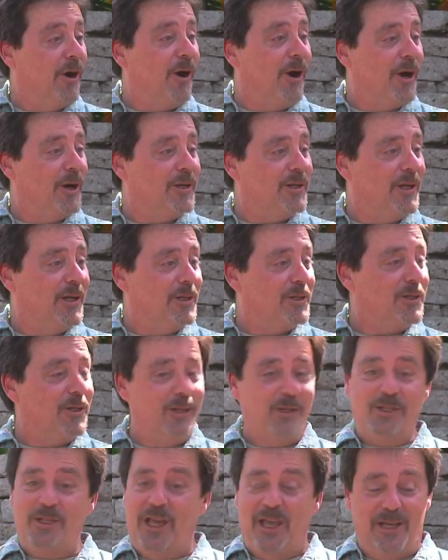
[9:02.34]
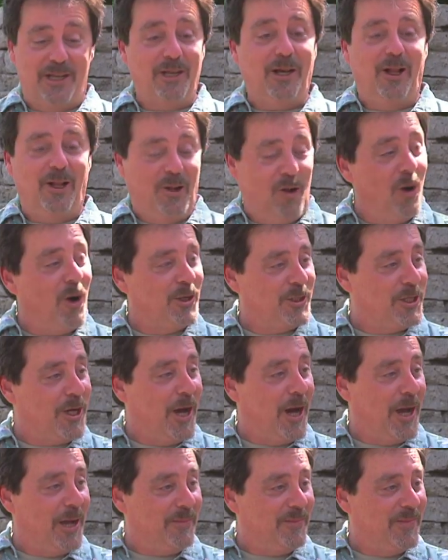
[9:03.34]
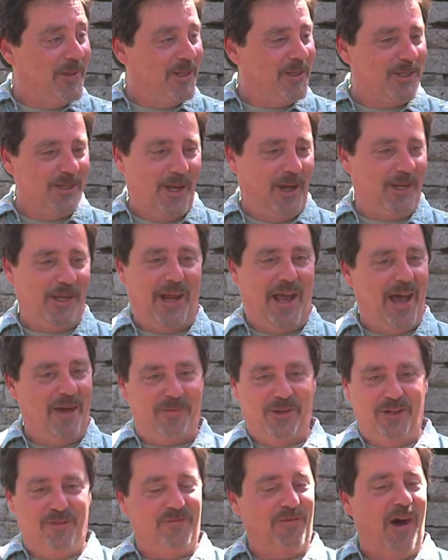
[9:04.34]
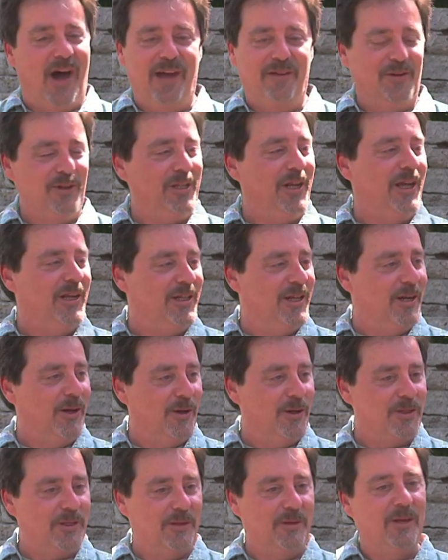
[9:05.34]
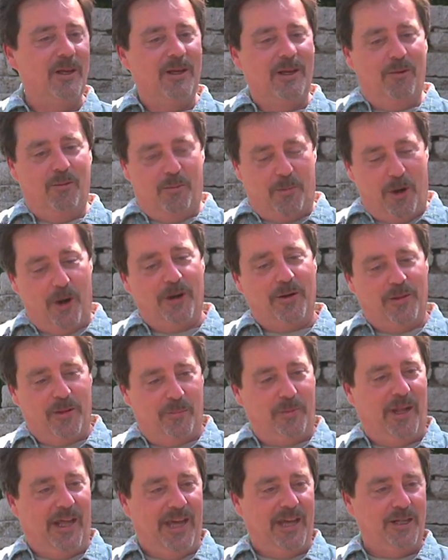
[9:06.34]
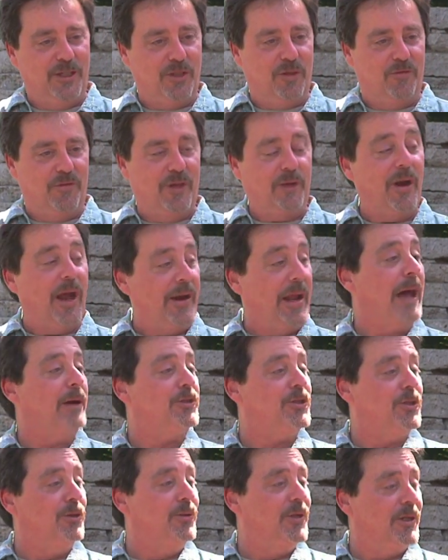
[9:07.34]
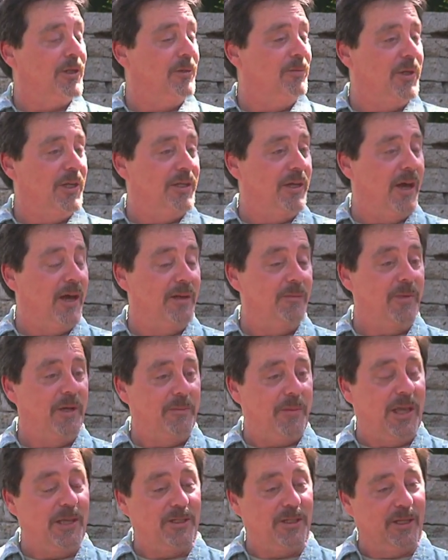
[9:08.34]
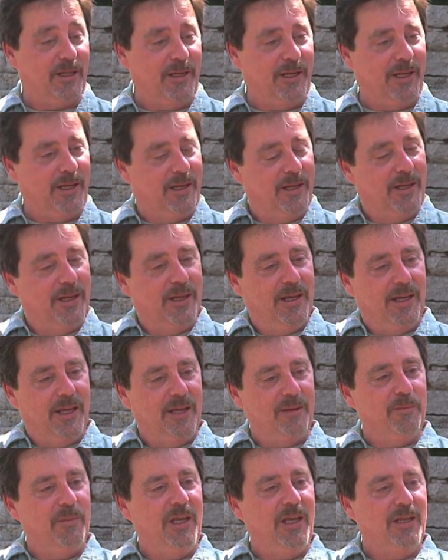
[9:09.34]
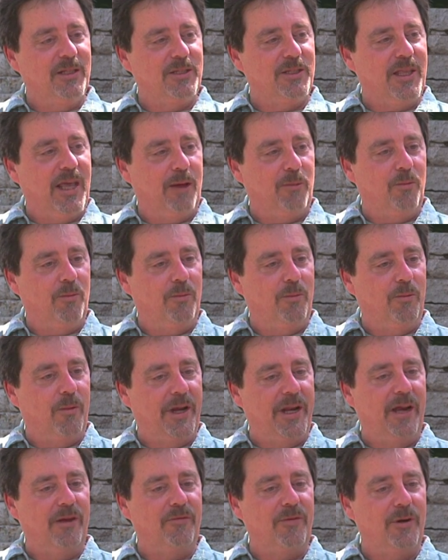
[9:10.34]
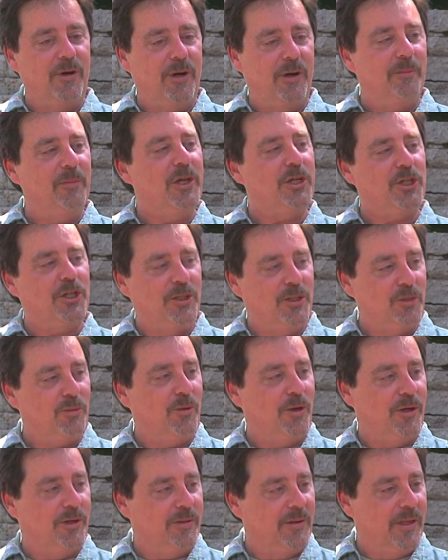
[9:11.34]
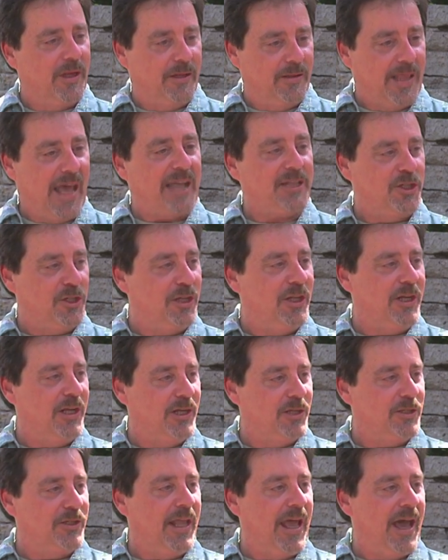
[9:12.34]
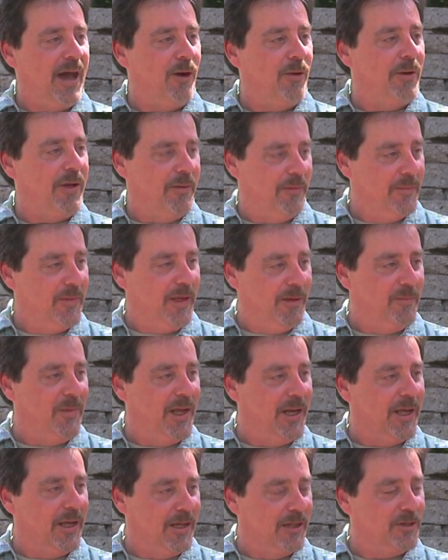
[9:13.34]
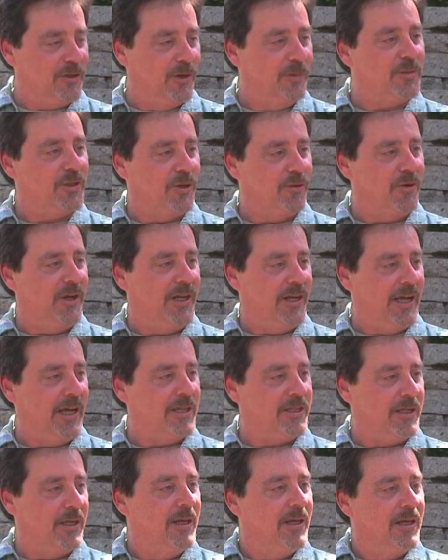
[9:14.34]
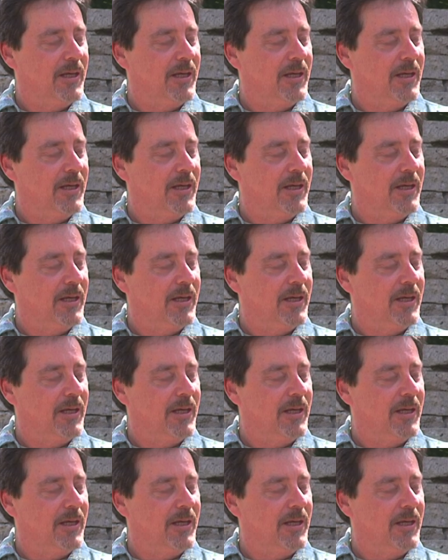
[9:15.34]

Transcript: hard, and it's going to take a long time. It's not going to happen in 5 or 10 years, and part of the plan is to figure out how soon it can be done. But basically, it means that whatever emissions that city is now emitting in terms of greenhouse